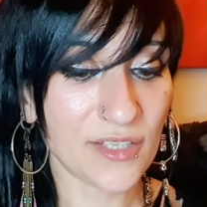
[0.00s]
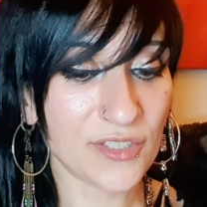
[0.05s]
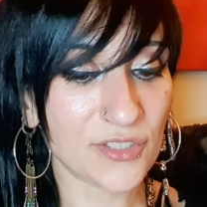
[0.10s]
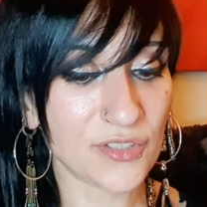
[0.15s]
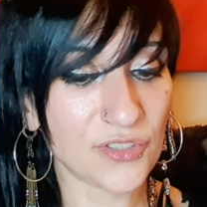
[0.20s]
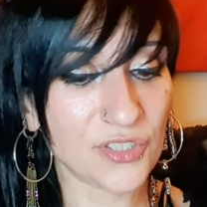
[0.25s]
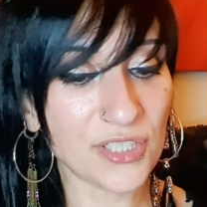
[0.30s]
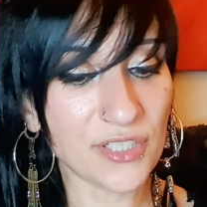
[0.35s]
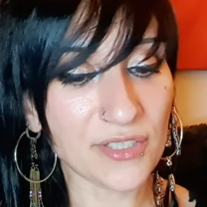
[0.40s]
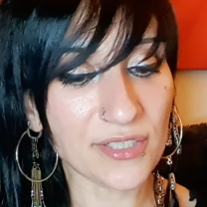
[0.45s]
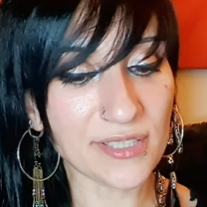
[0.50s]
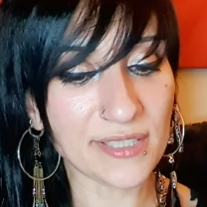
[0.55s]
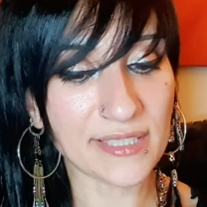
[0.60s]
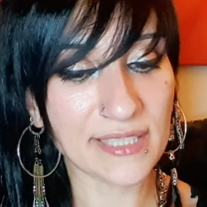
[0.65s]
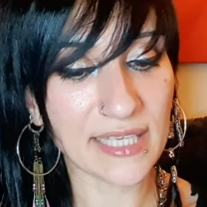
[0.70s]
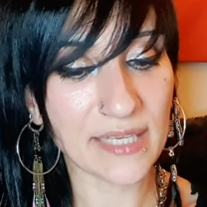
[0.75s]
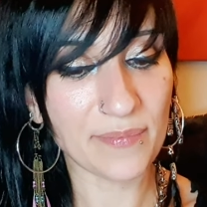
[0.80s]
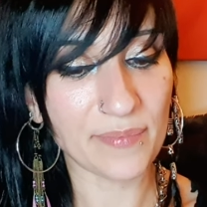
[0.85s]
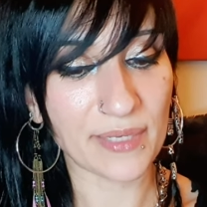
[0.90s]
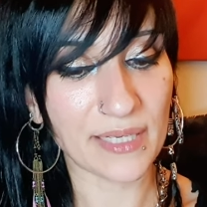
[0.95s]
So she could
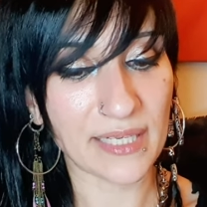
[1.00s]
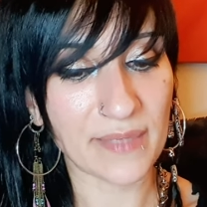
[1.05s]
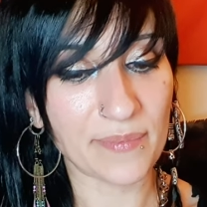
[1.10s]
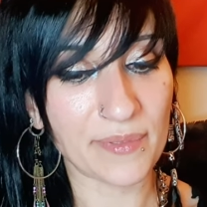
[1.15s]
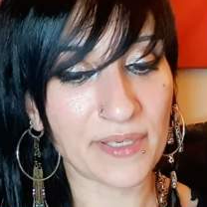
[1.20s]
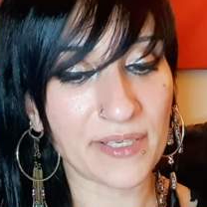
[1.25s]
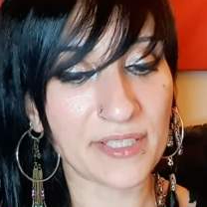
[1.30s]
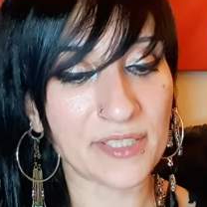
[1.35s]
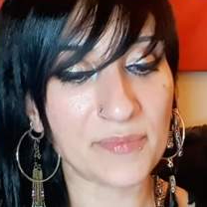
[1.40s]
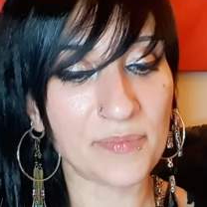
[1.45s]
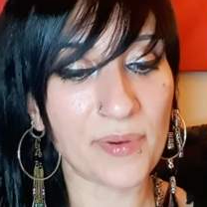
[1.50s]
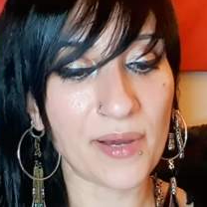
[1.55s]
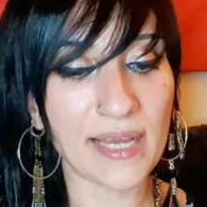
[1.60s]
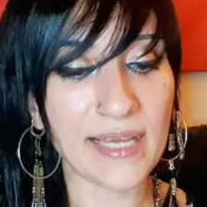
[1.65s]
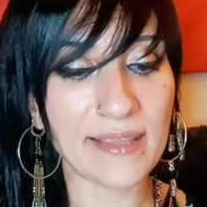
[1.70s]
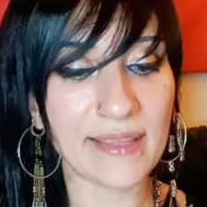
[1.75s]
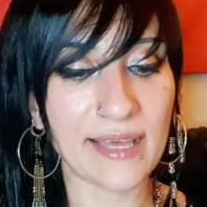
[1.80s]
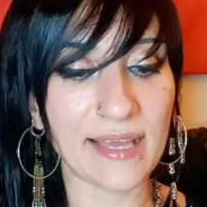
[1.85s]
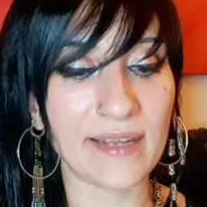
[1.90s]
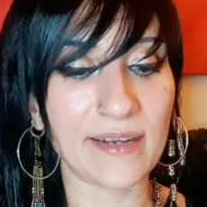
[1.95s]
see Billy because
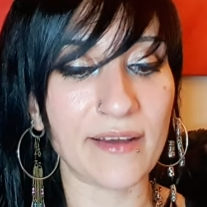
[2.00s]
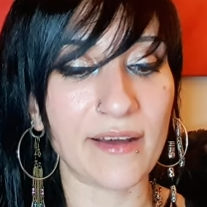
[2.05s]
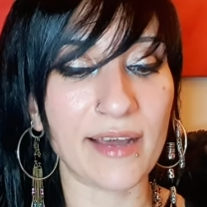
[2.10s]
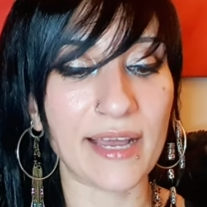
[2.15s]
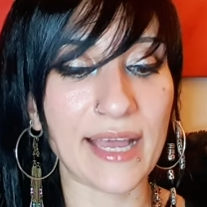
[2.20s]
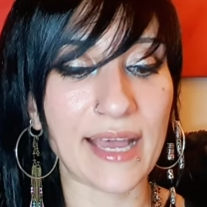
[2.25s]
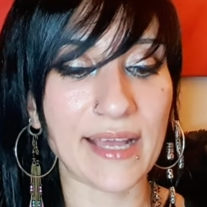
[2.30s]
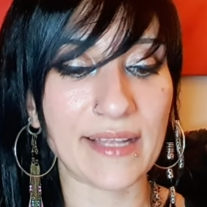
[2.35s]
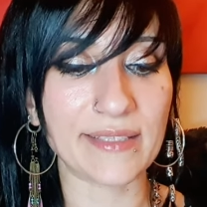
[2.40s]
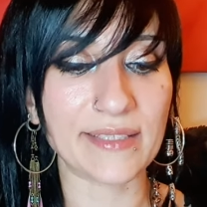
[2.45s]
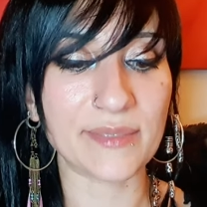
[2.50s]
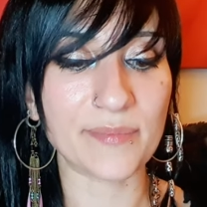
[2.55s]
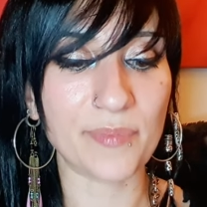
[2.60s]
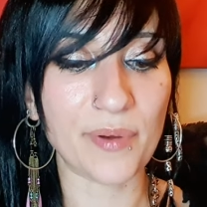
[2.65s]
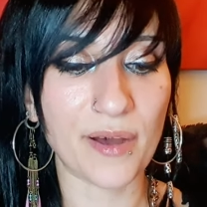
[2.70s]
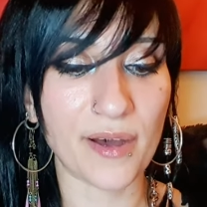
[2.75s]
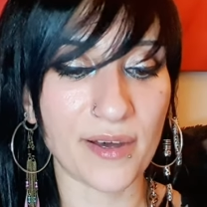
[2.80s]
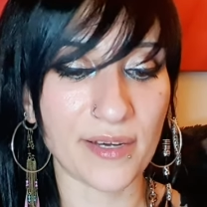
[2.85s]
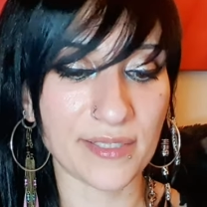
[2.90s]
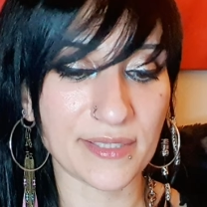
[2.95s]
by then I had
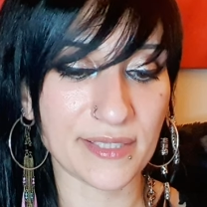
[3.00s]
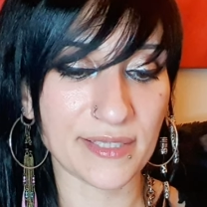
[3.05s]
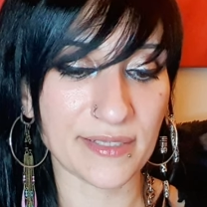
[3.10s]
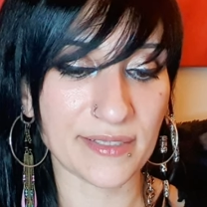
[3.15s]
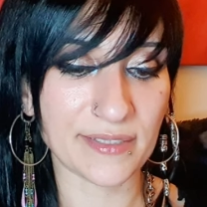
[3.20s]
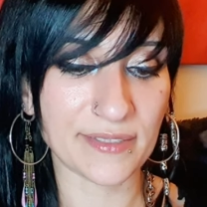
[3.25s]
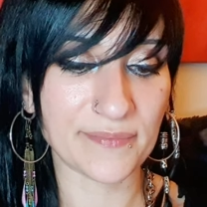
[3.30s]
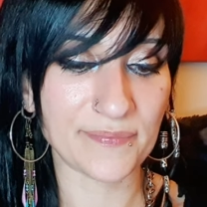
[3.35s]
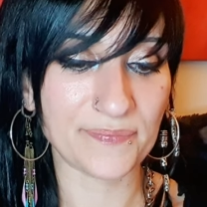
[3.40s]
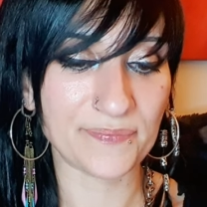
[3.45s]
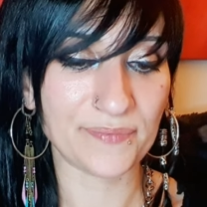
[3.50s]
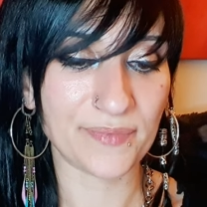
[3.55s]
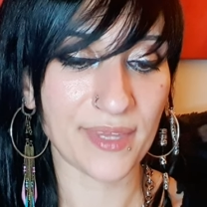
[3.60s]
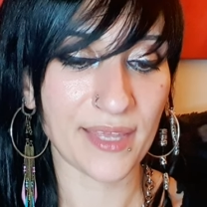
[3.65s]
departed.